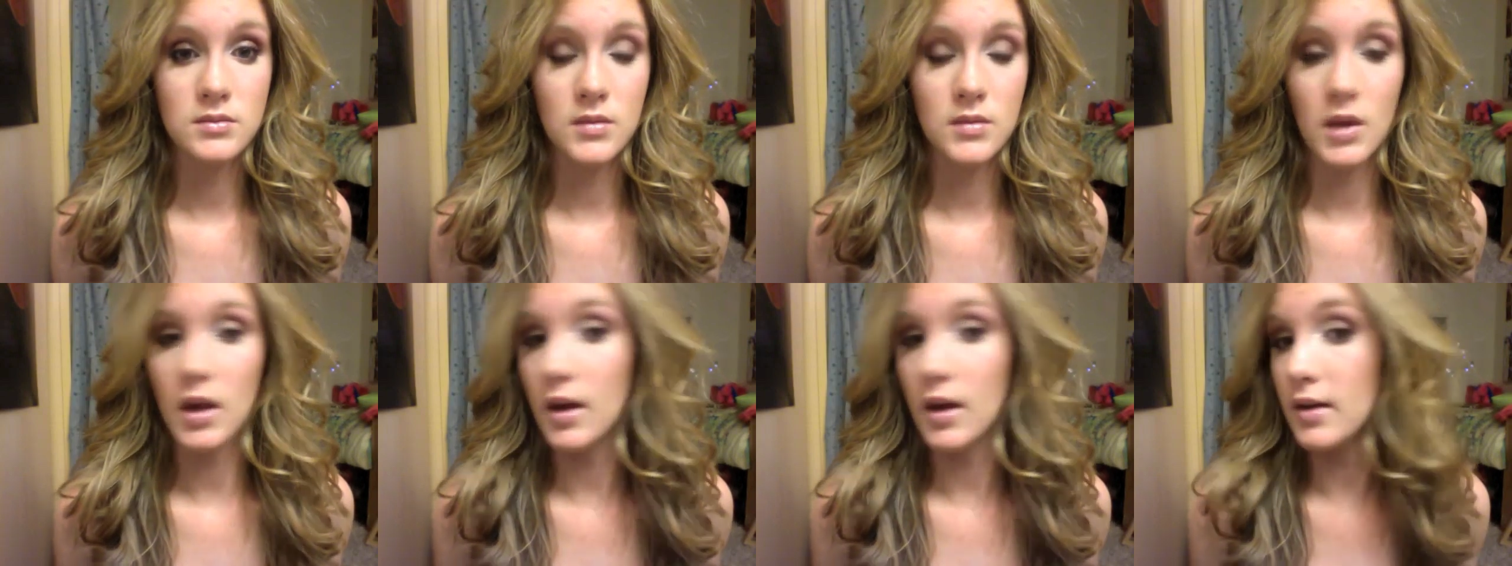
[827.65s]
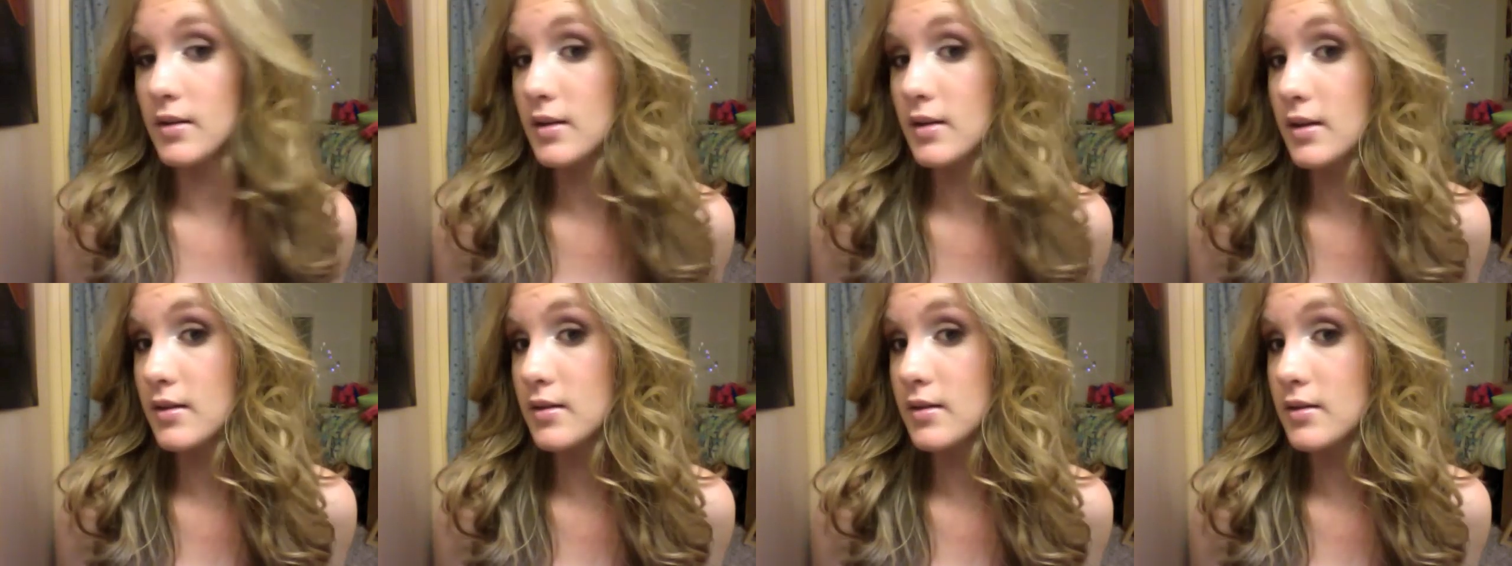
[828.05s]
Yeah,
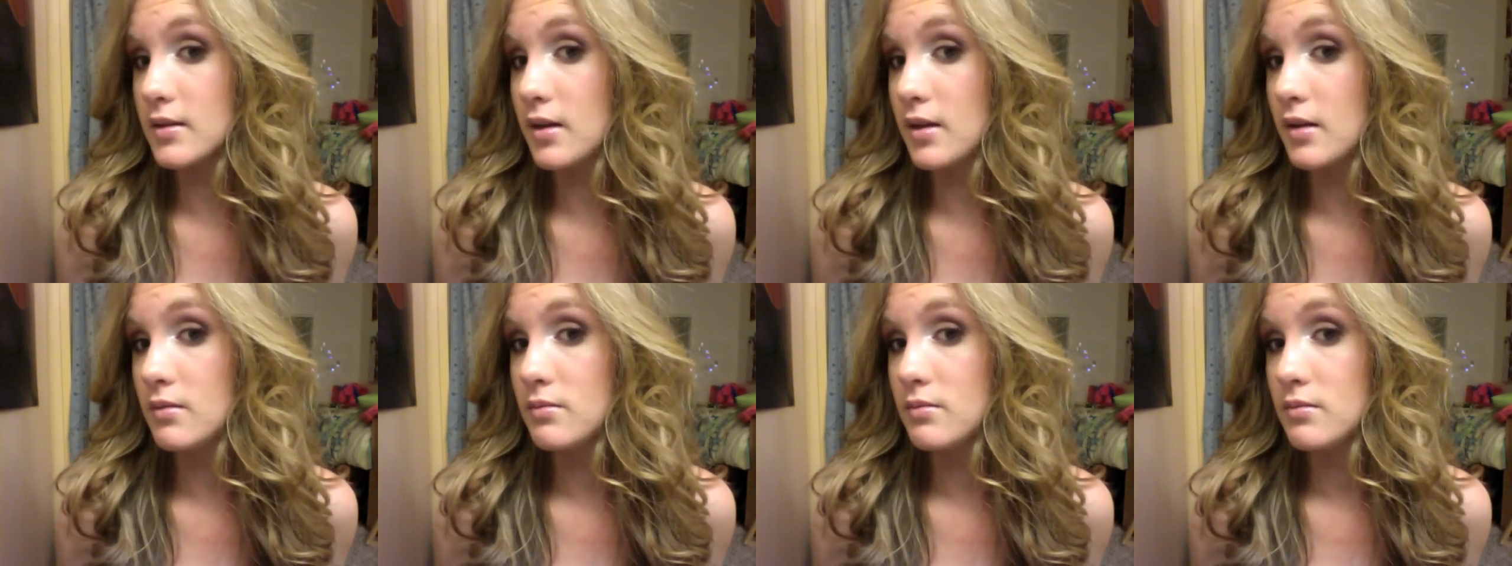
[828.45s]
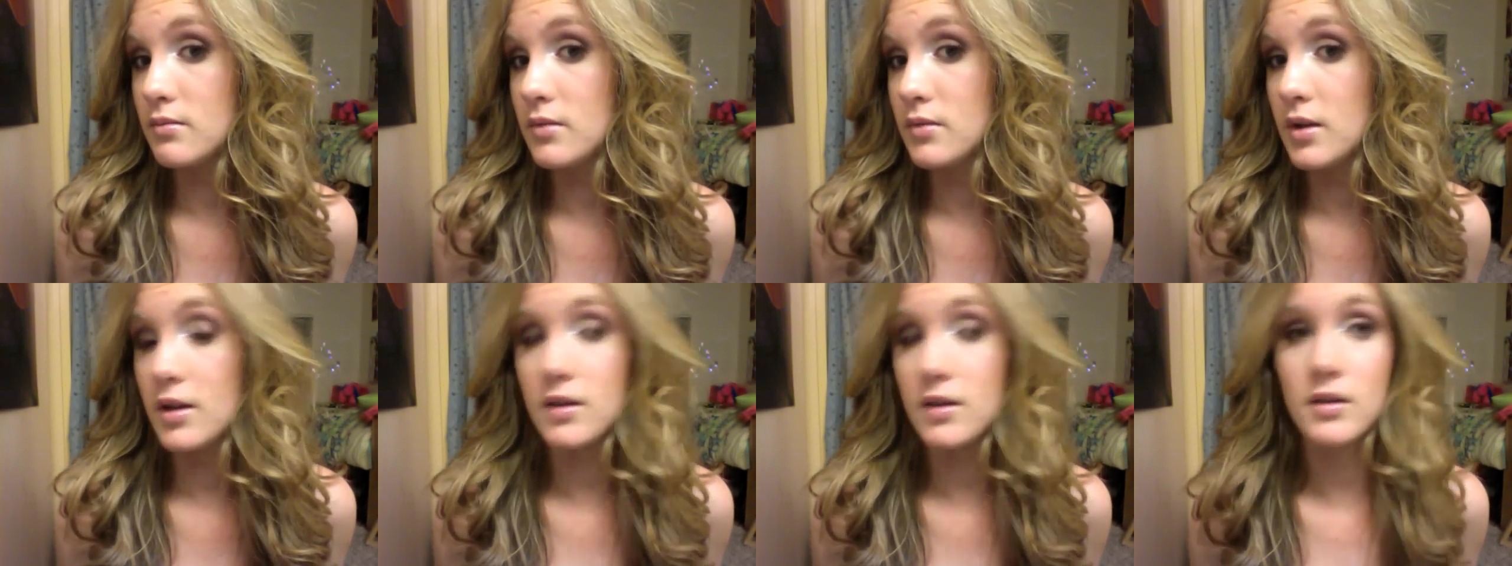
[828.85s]
this is it.
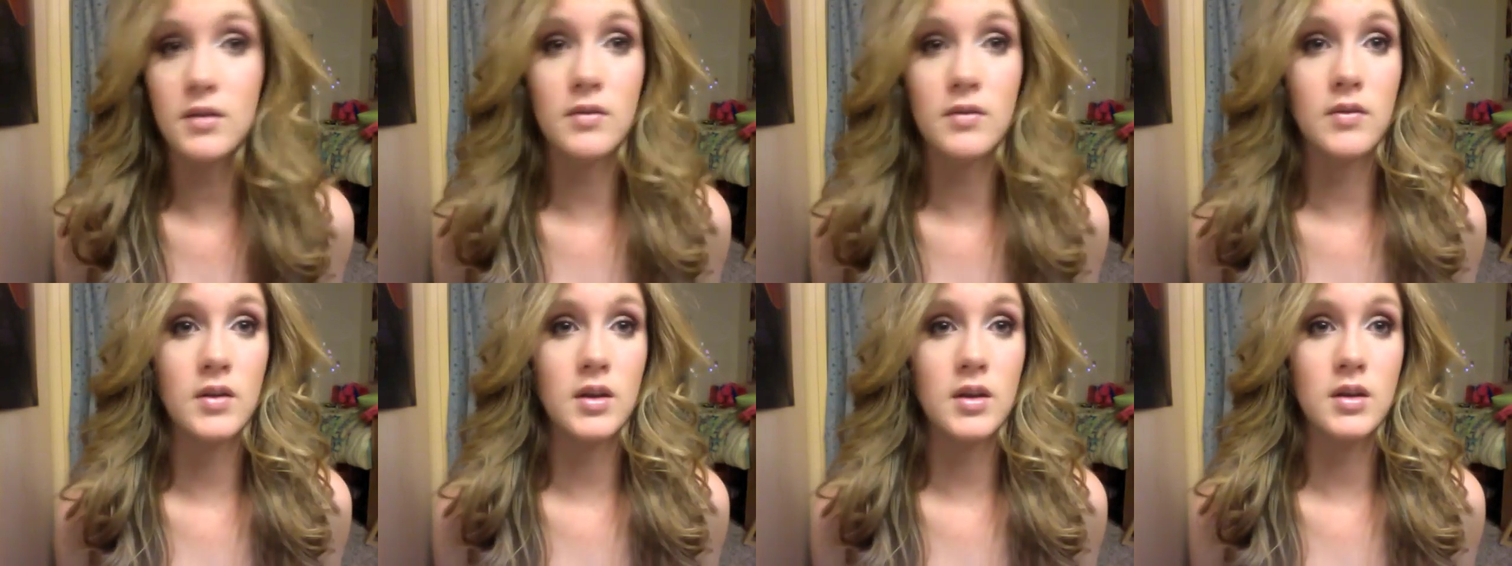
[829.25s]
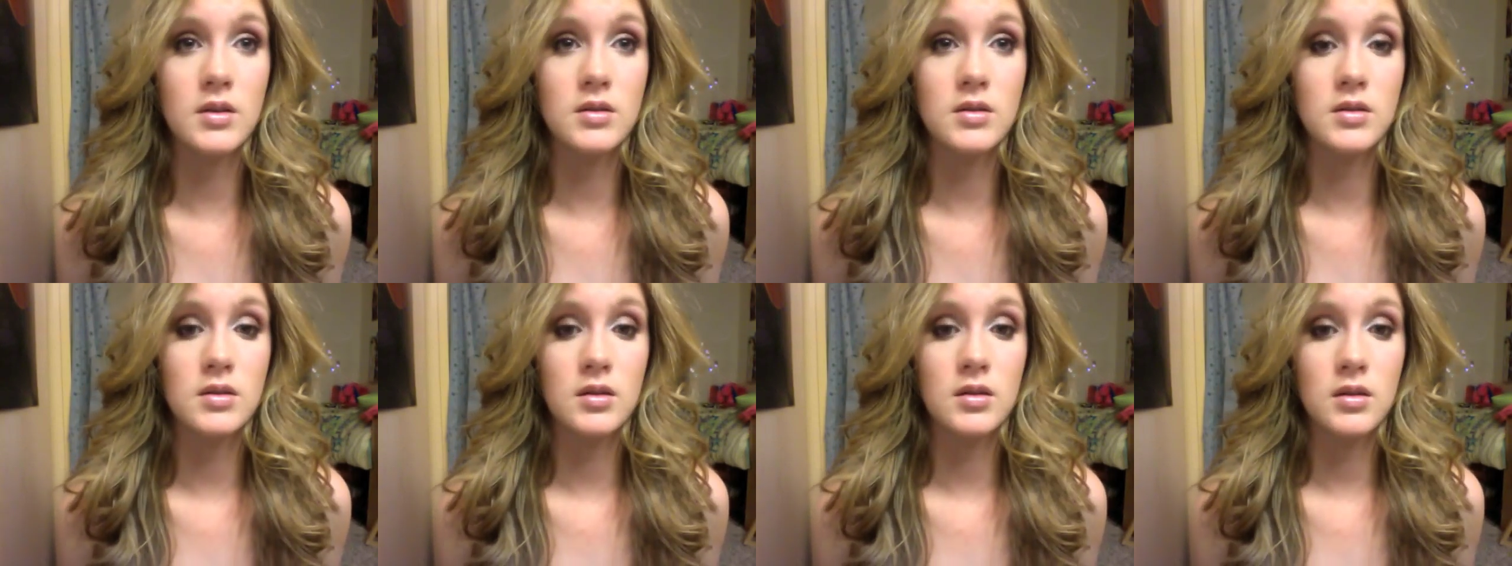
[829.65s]
This is
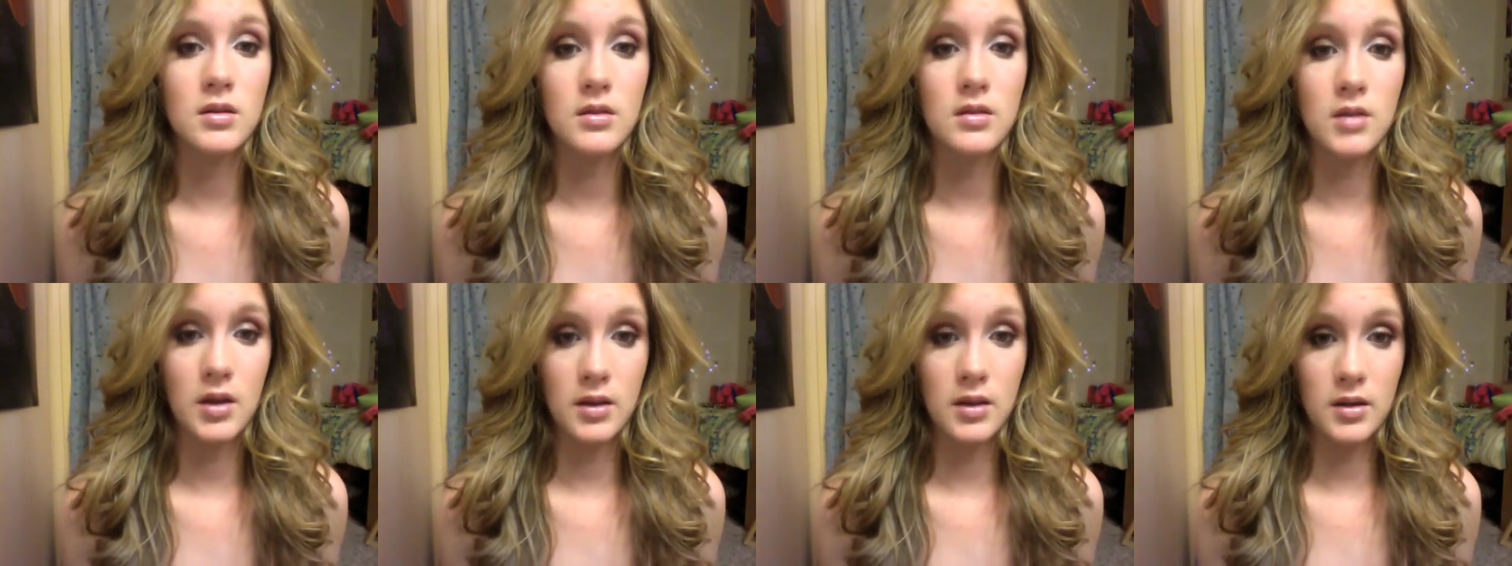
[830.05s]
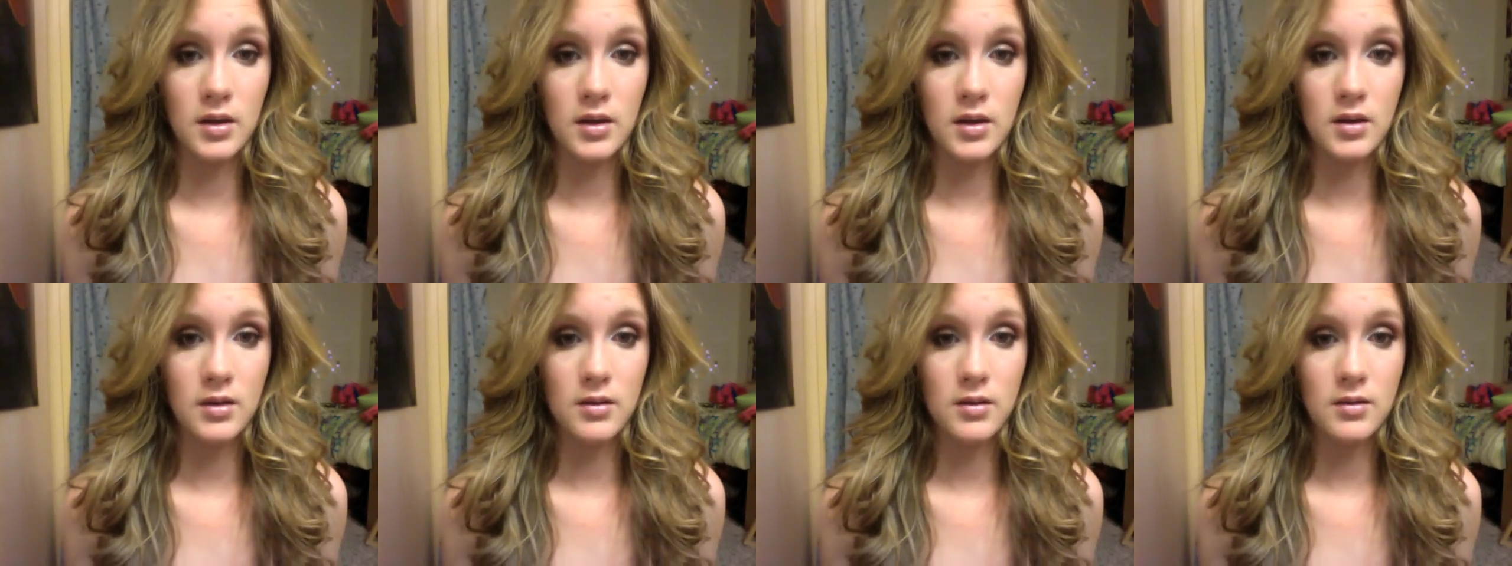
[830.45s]
finished, I
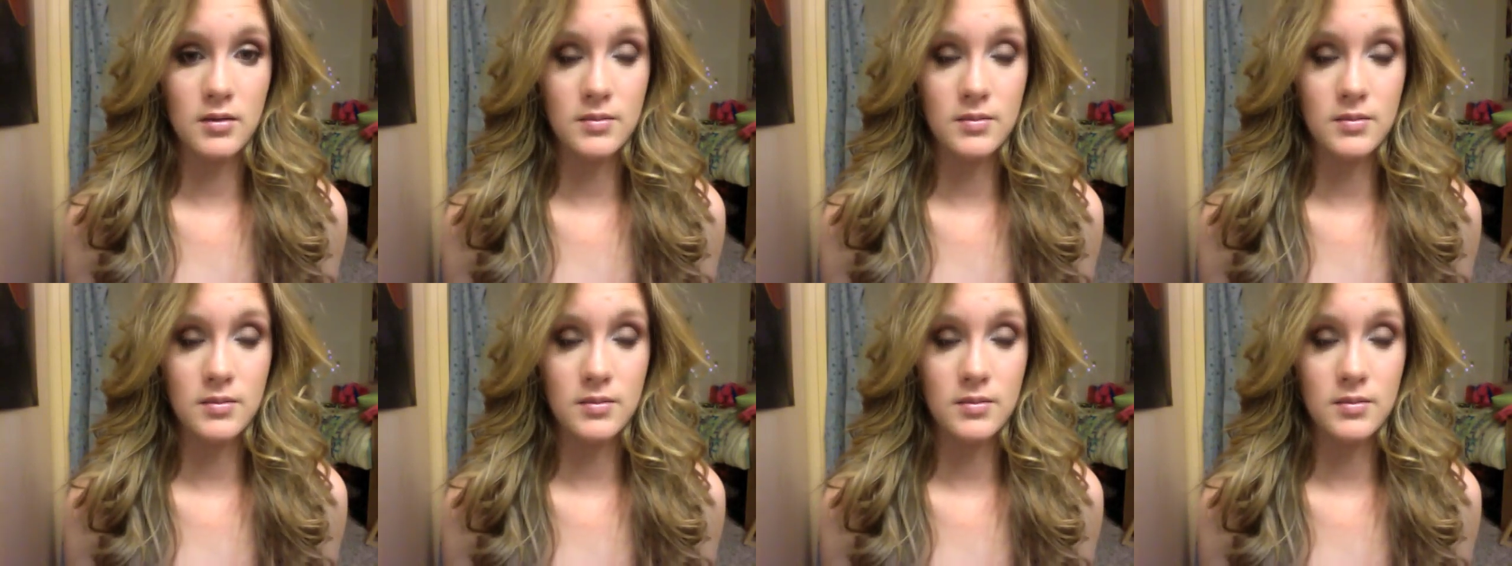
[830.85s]
think.